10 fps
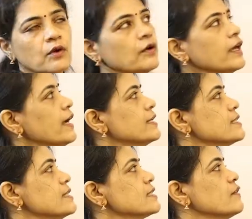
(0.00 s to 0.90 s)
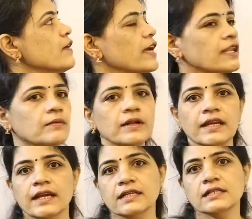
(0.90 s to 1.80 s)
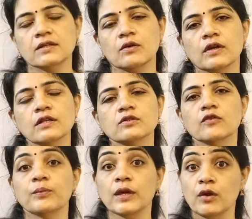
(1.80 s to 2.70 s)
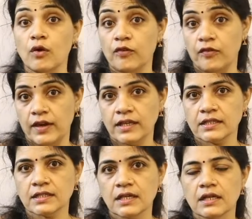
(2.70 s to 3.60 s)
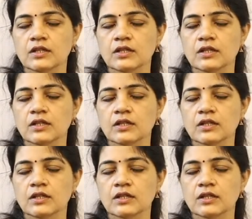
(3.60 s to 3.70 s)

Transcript: Okay, and since the variable in x, okay, so p of x.